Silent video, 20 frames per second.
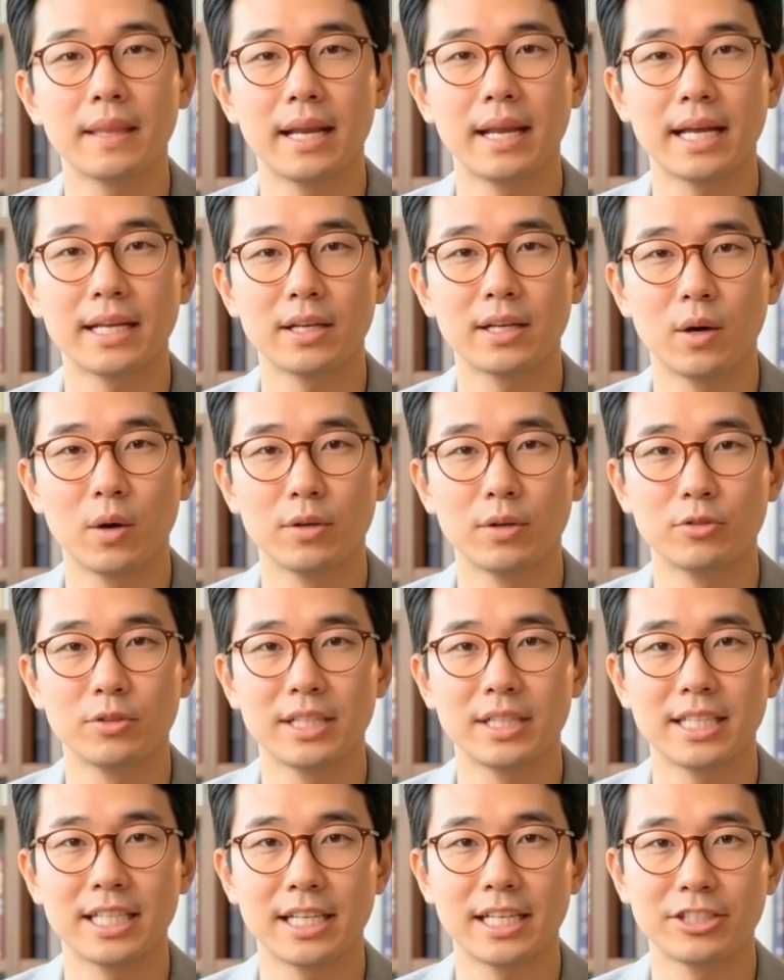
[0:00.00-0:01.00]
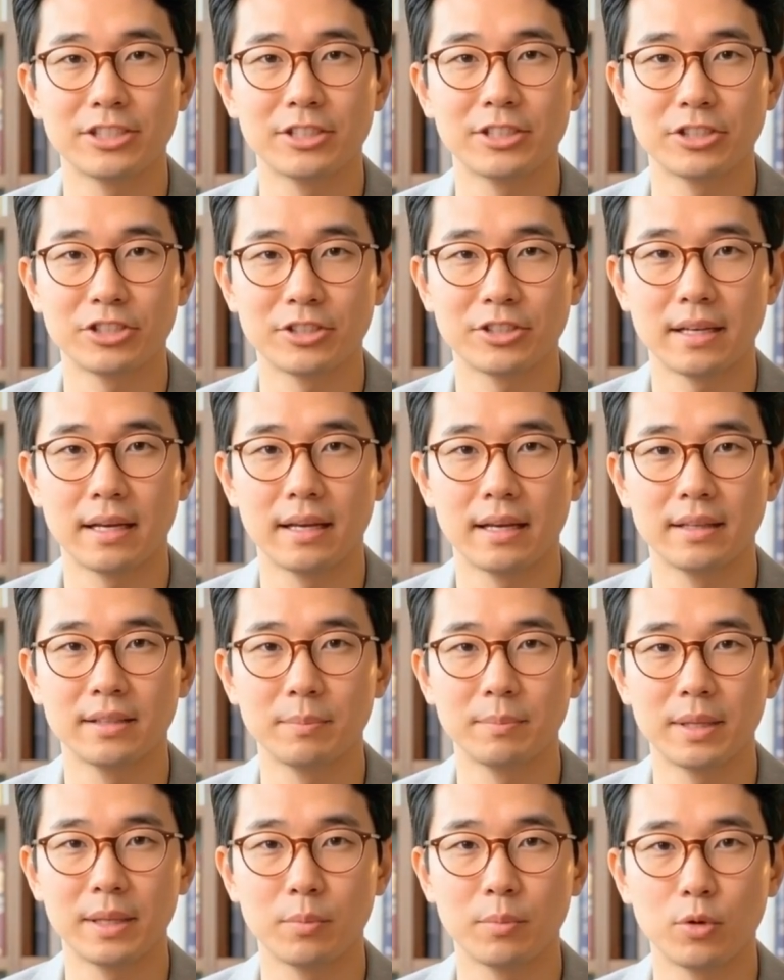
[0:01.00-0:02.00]
And in all 3 cases, the
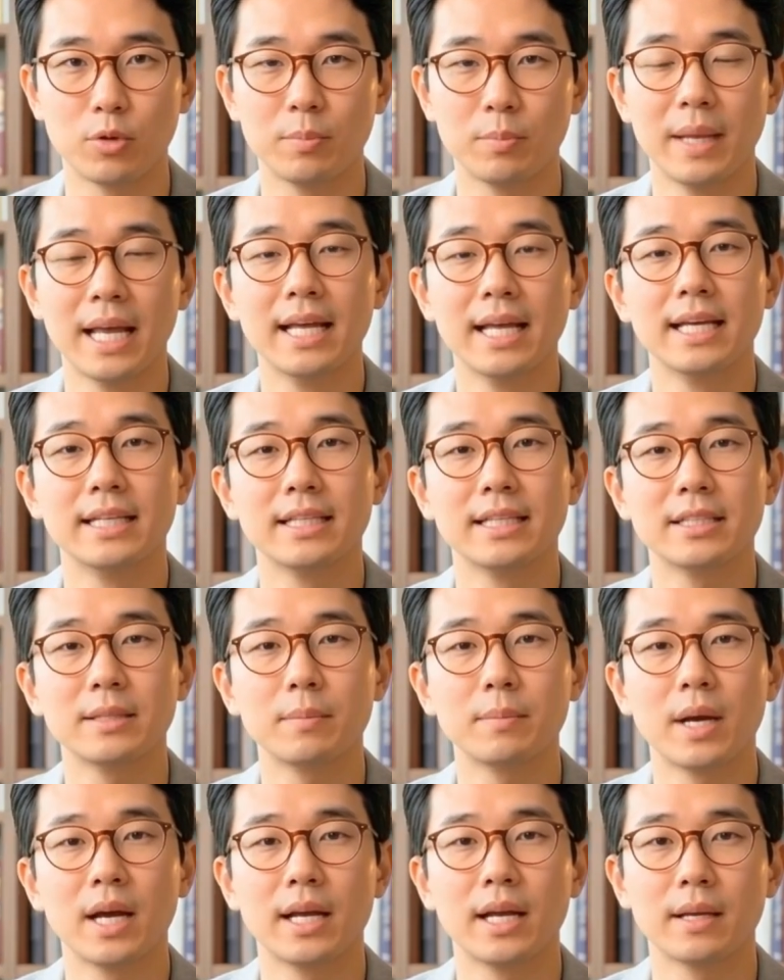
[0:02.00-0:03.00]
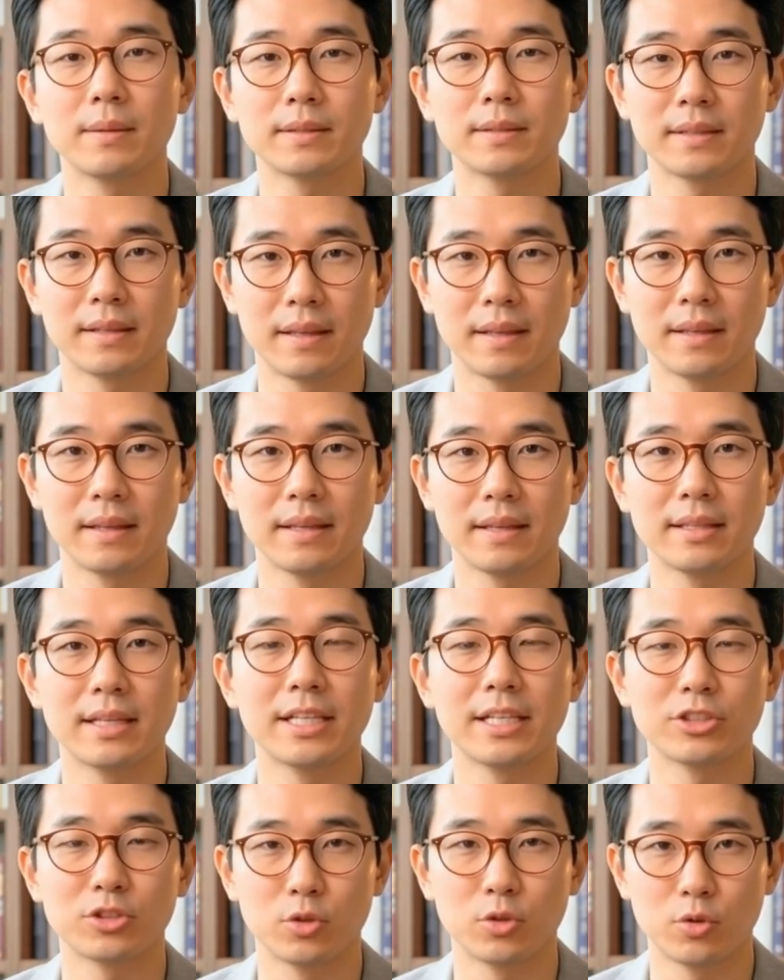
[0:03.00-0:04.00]
people who panicked at the bottom, they
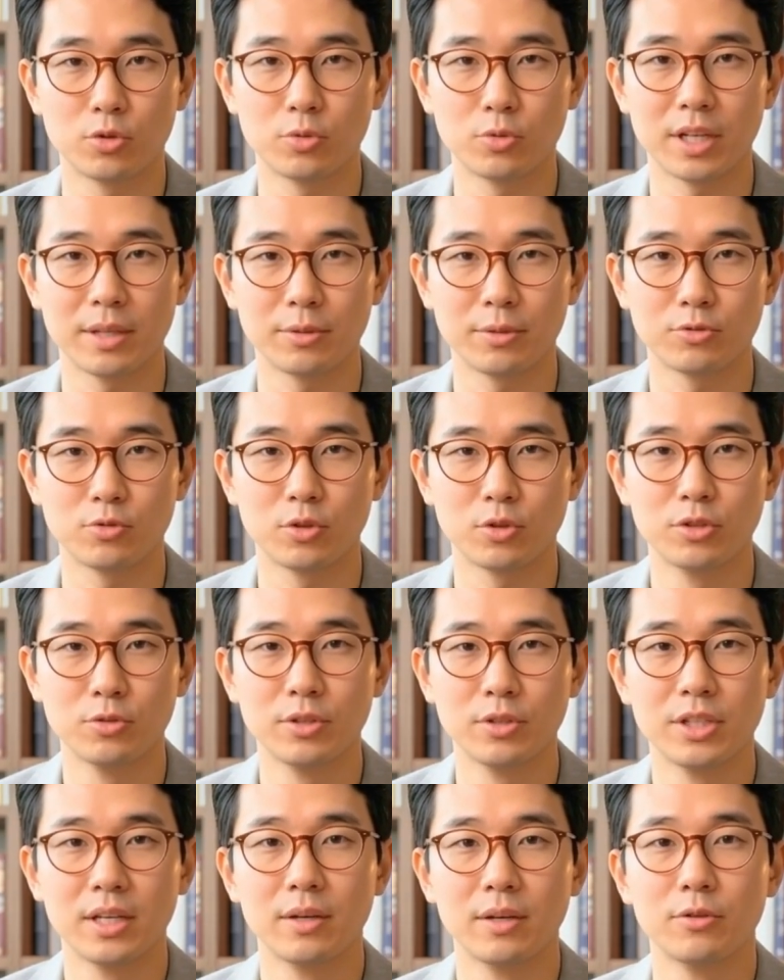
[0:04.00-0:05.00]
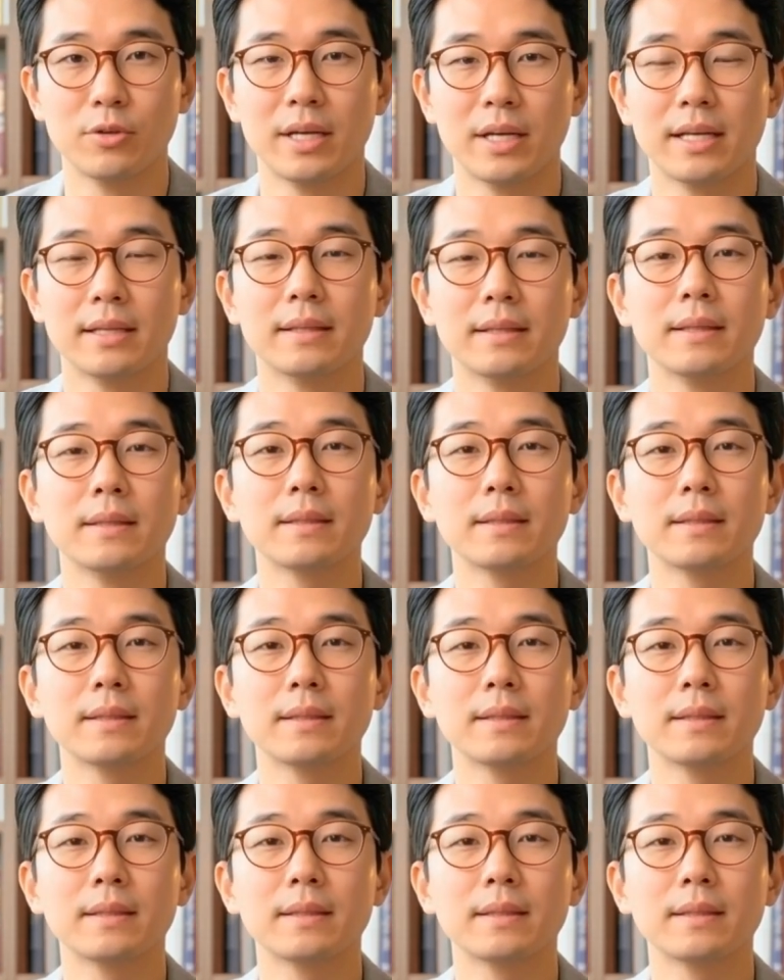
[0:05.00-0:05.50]
sold right before the recovery.